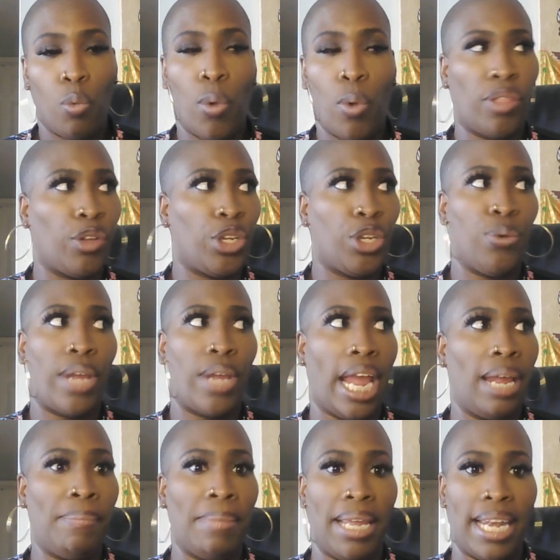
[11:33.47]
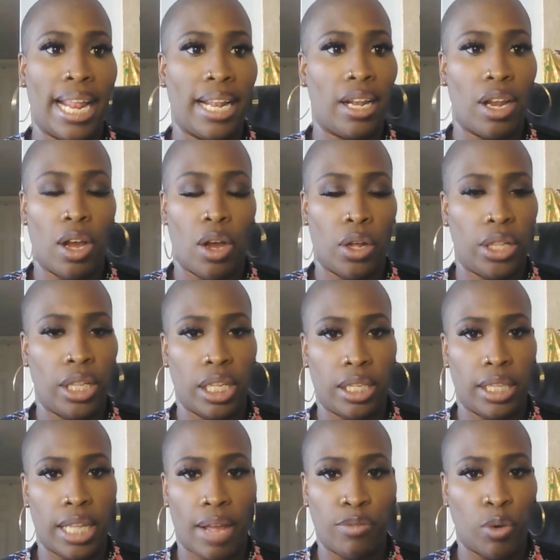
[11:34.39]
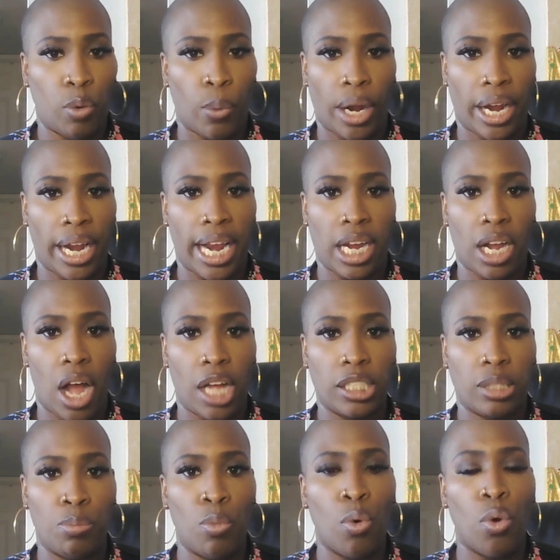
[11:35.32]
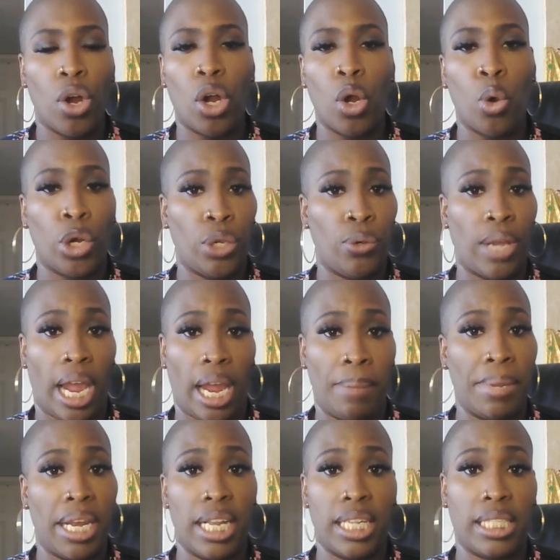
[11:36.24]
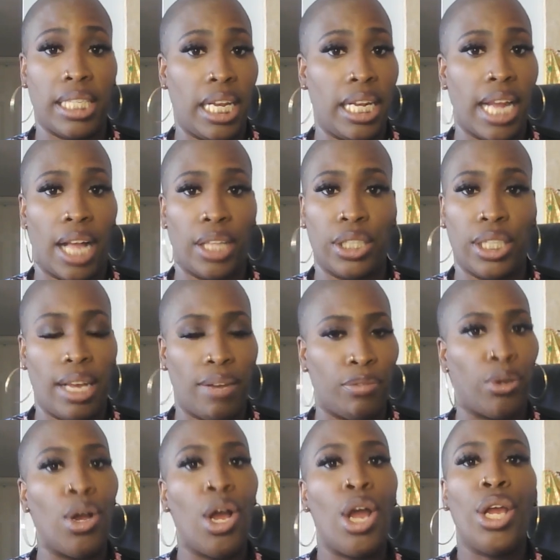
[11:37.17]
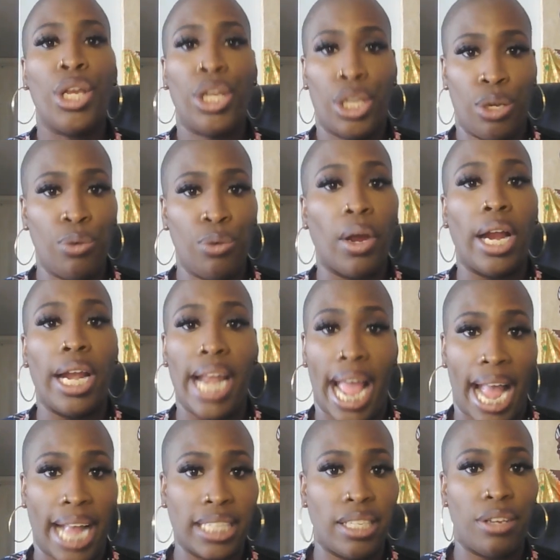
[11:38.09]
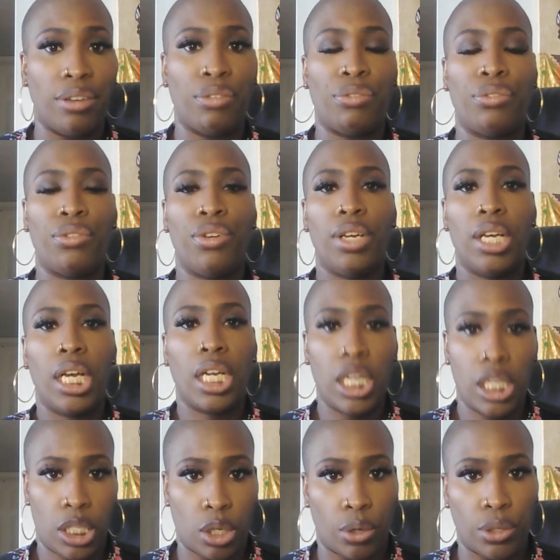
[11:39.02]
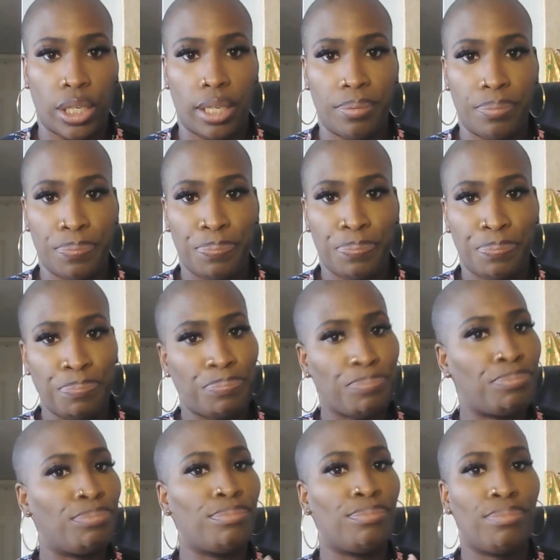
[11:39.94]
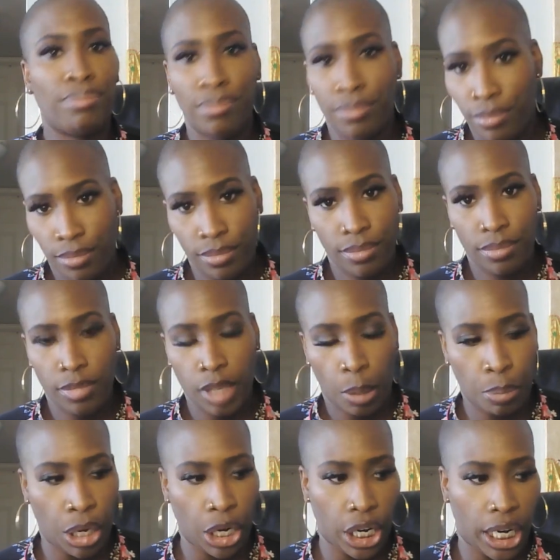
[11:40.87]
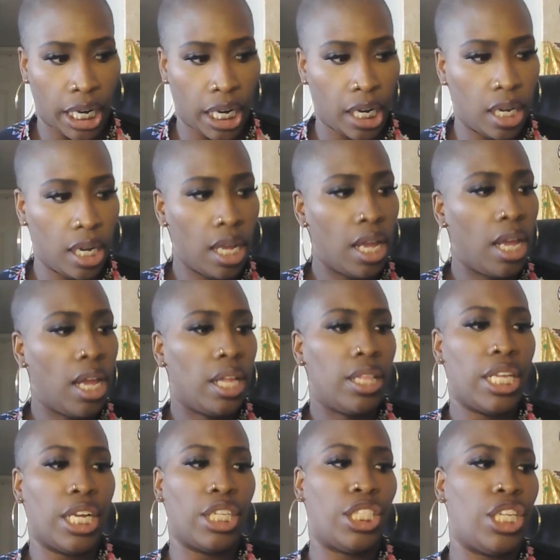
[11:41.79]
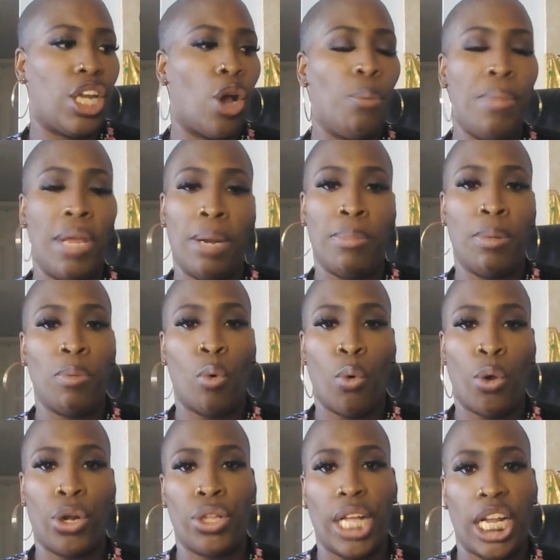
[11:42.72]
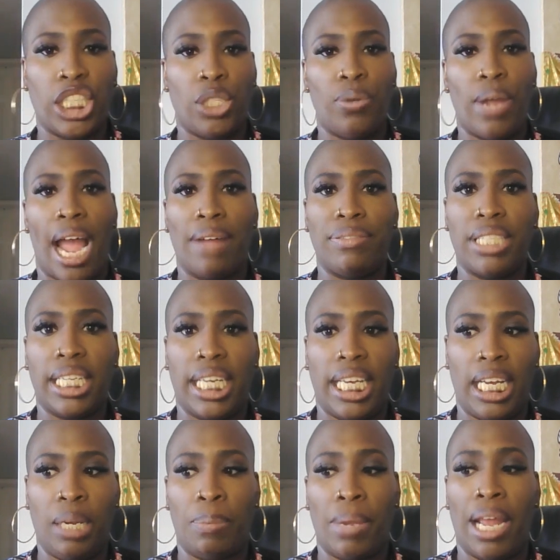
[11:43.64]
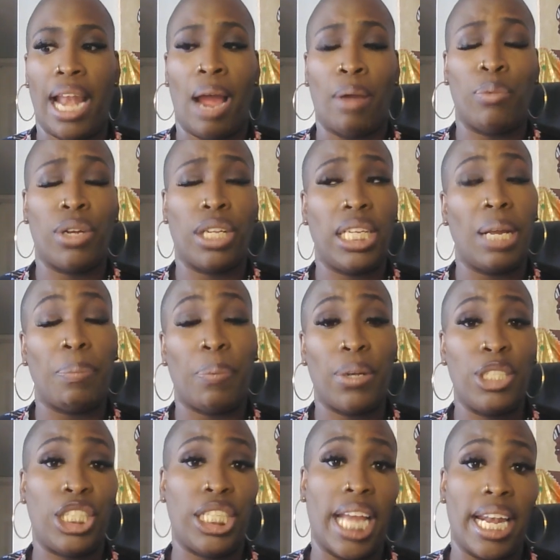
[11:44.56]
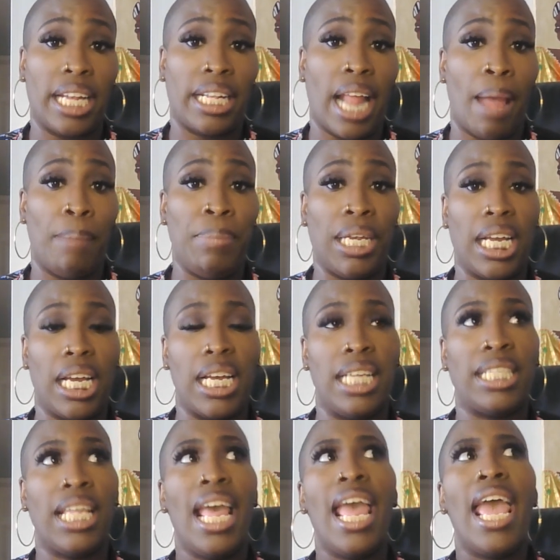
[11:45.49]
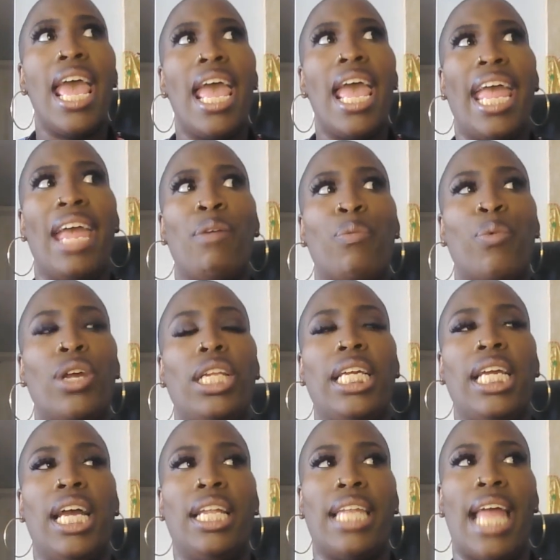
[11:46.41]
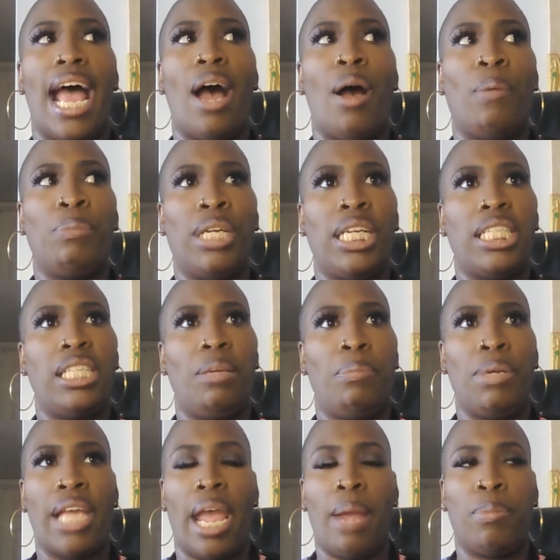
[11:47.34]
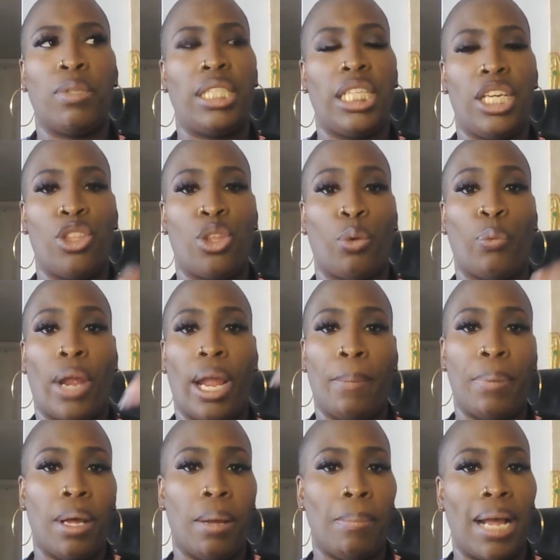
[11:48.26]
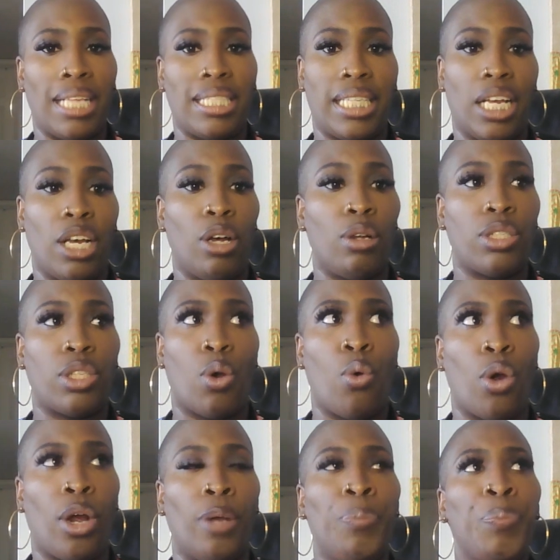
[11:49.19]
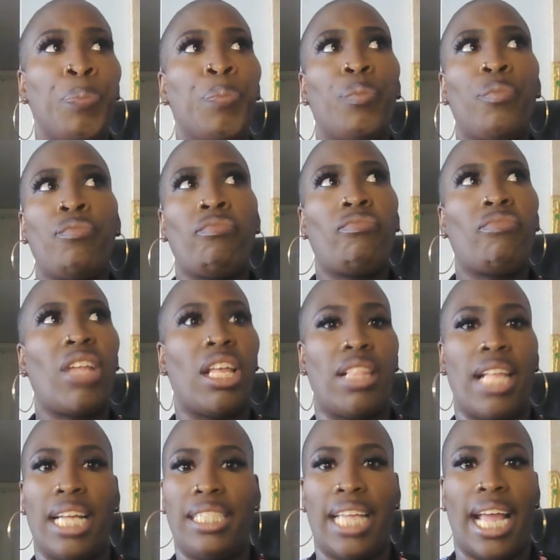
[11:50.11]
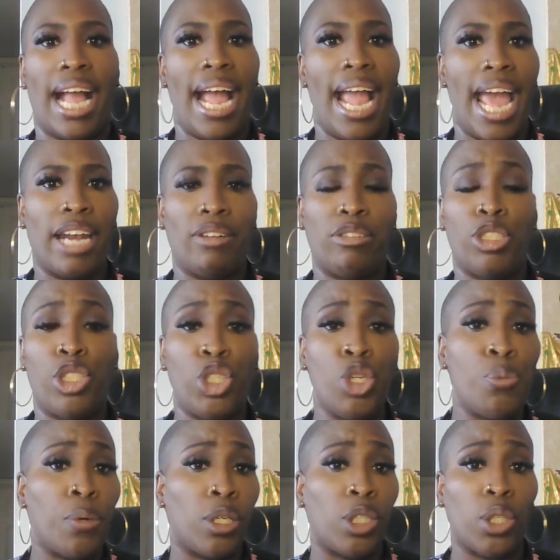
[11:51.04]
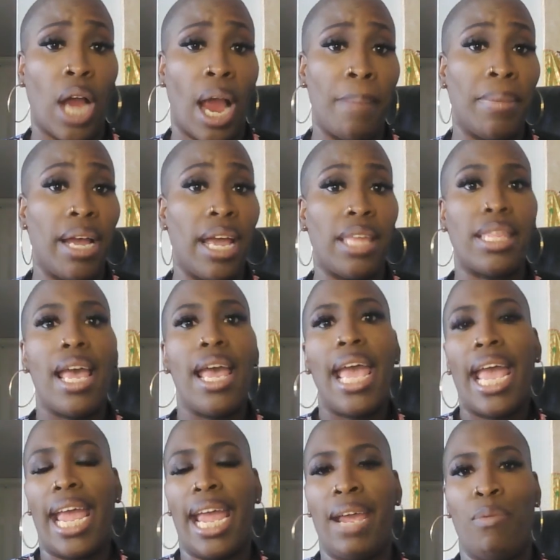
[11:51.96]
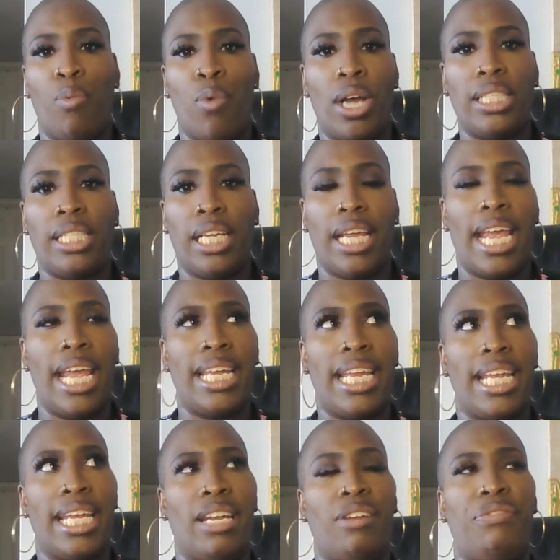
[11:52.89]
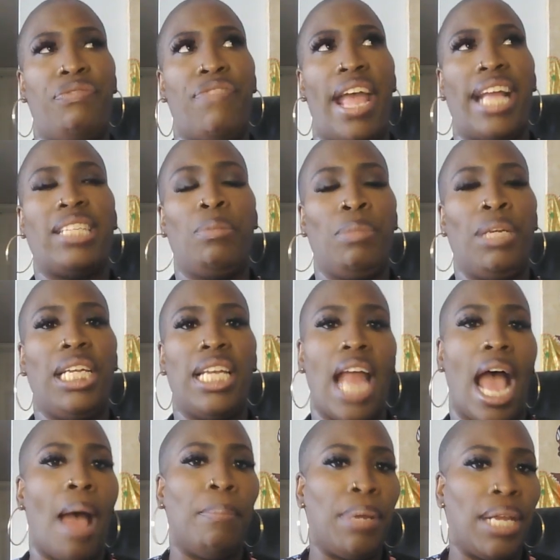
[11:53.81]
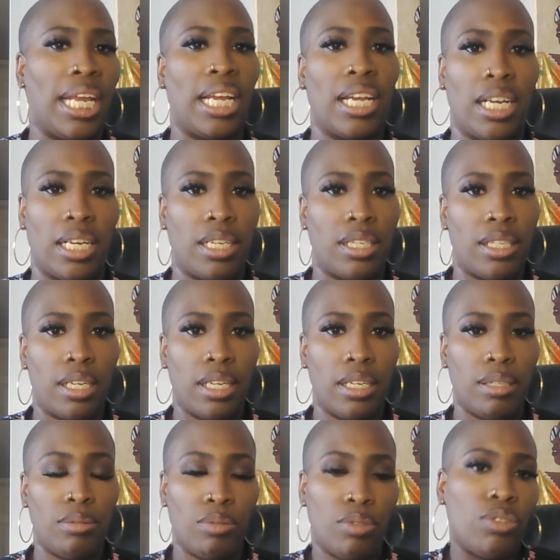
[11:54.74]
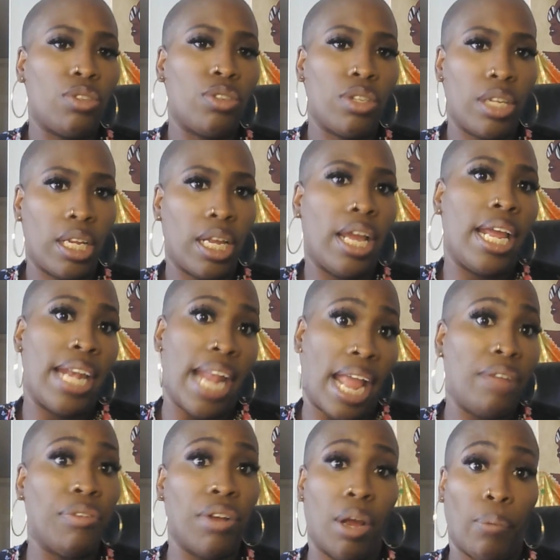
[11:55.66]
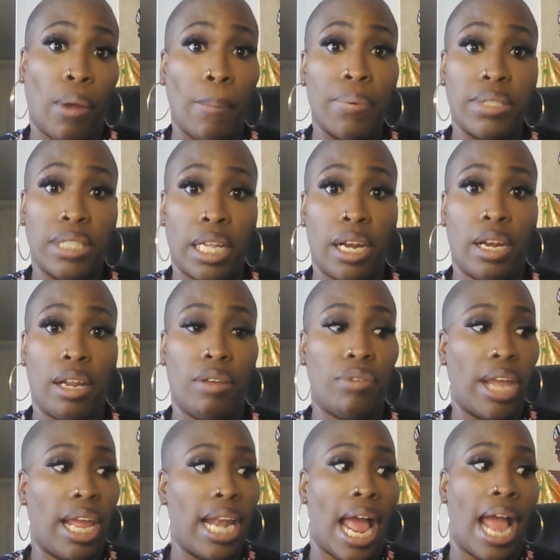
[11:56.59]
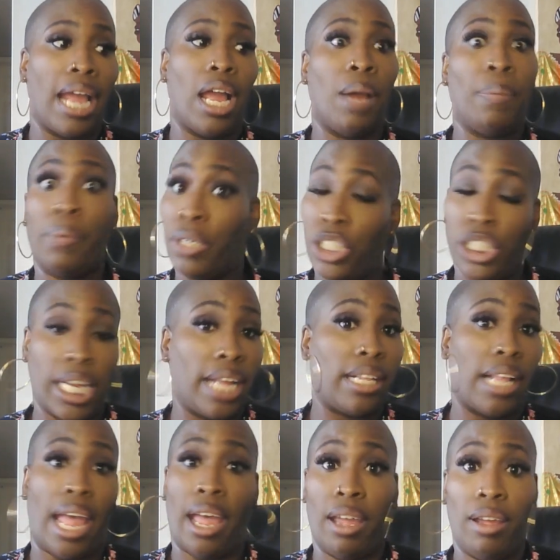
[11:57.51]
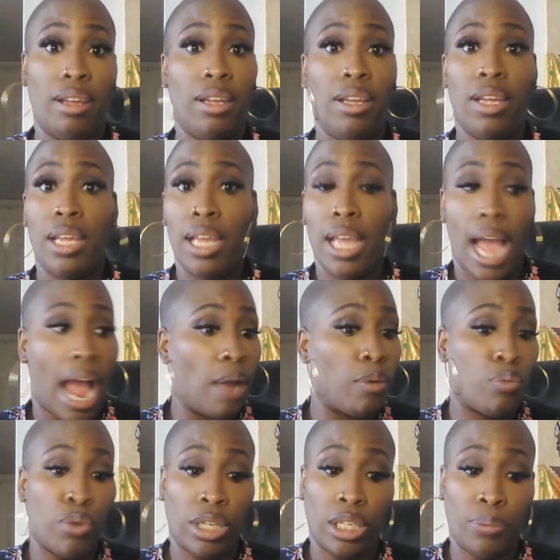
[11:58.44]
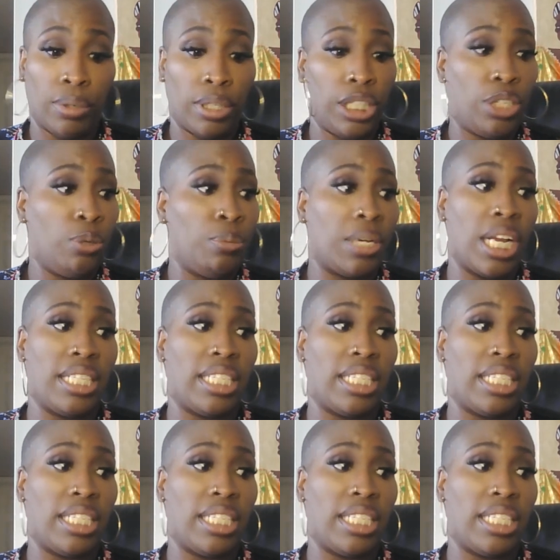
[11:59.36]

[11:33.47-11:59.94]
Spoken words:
whether you came in on the level where it costs more or you came in at the $10 level, you are an active consultant, period. There's no minimum order that you have to keep. And I really appreciated that because it really allowed me to be able to either ramp up my sales or let's say I had a super dry month. It didn't affect me not being an Avon representative. And I appreciate that. I really, really do.